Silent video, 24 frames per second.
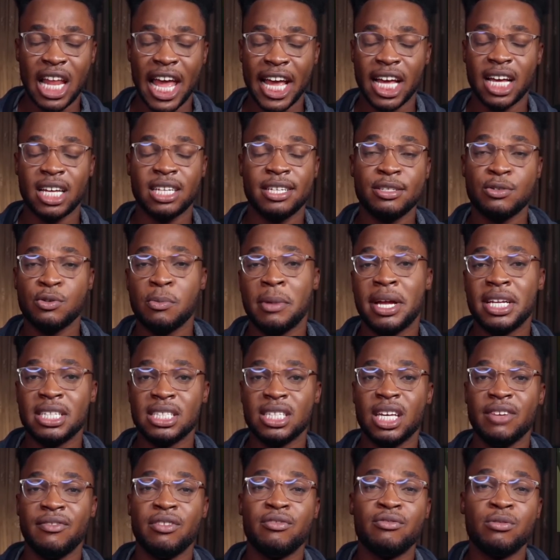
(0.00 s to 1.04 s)
Like, this woman
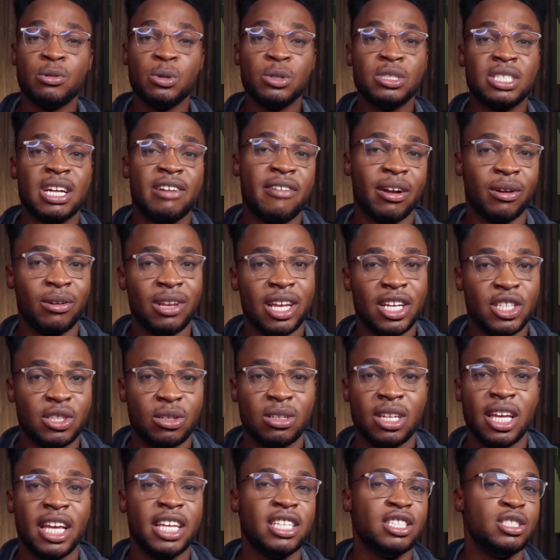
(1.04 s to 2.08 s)
is giving rules and
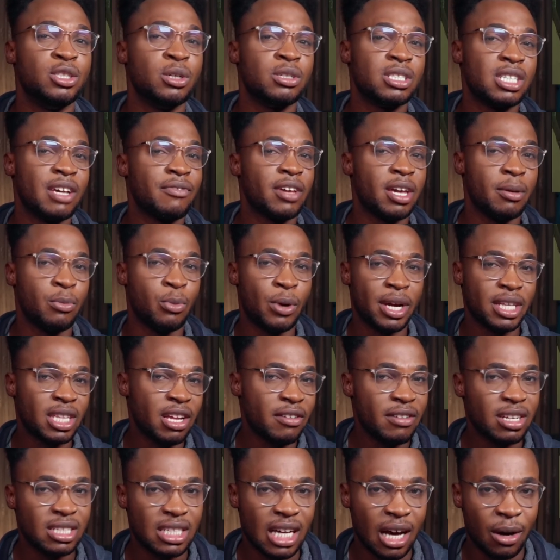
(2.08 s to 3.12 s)
regulations in Joseph
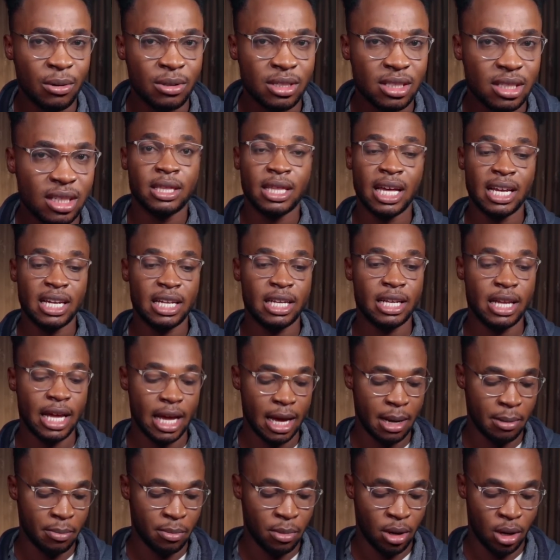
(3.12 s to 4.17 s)
Kibwetere's house, telling
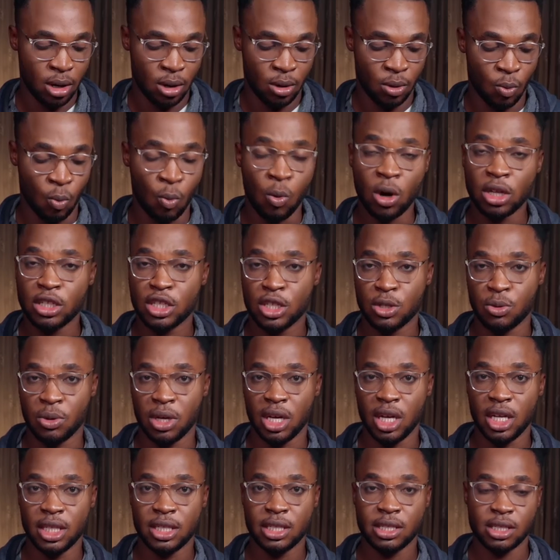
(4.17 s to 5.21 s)
them what to
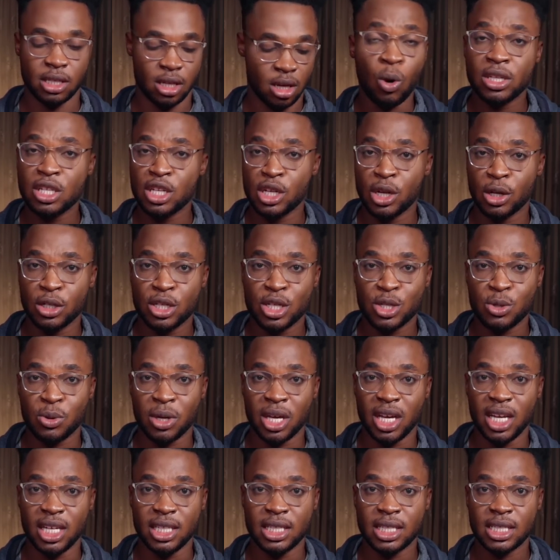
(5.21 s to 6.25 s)
eat, what not to
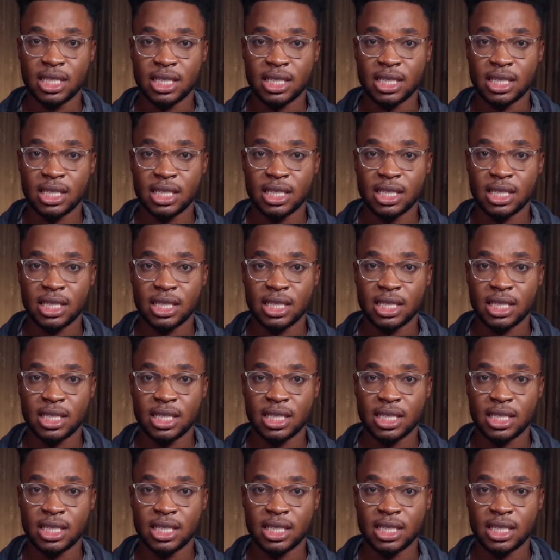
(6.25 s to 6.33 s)
eat.